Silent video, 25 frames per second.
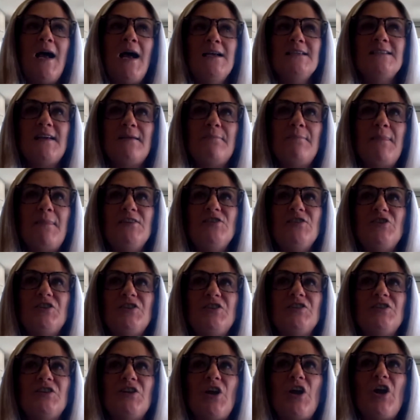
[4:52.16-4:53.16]
As I
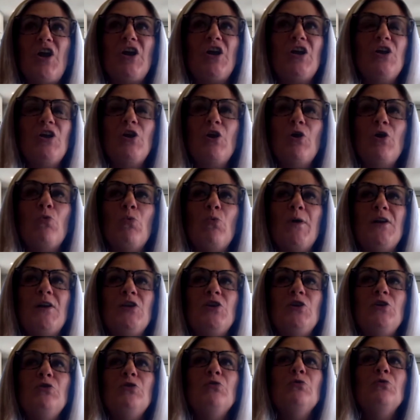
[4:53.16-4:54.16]
mentioned, when
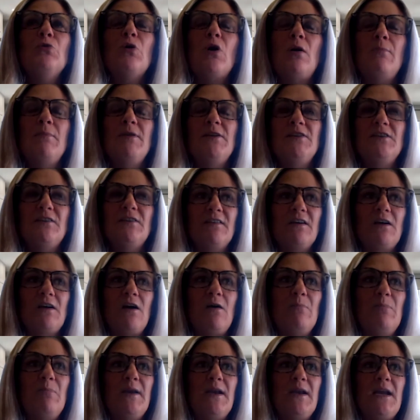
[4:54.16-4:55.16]
you come into the
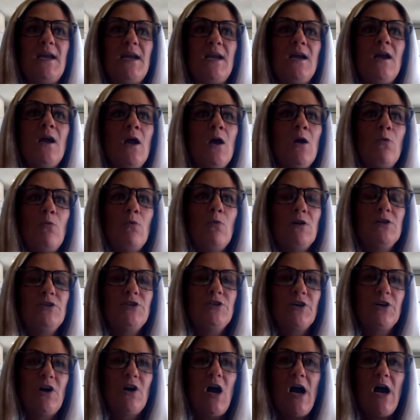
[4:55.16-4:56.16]
company,
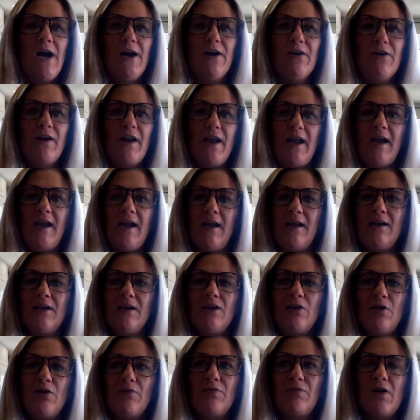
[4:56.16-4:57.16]
once you're hired
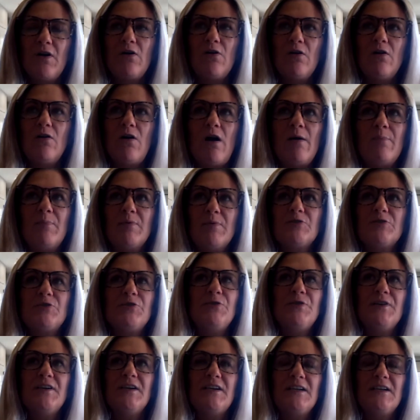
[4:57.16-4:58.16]
in, the
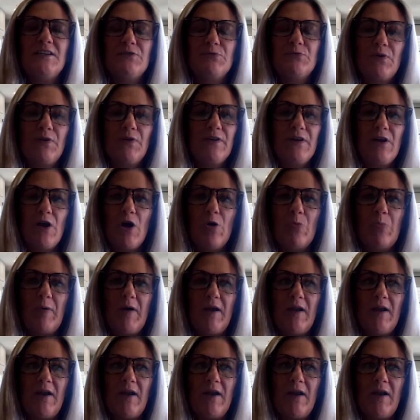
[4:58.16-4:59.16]
opportunities really
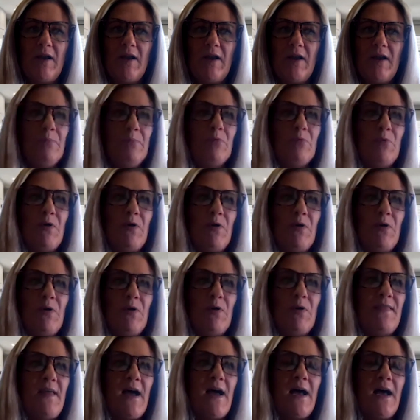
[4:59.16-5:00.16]
open up
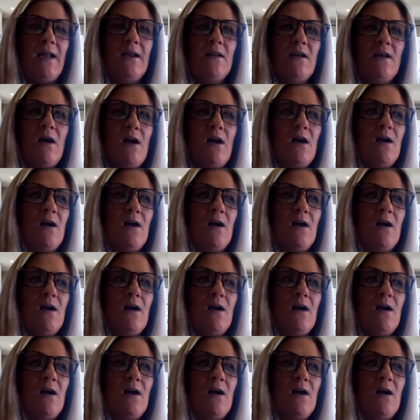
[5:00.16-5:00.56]
in that,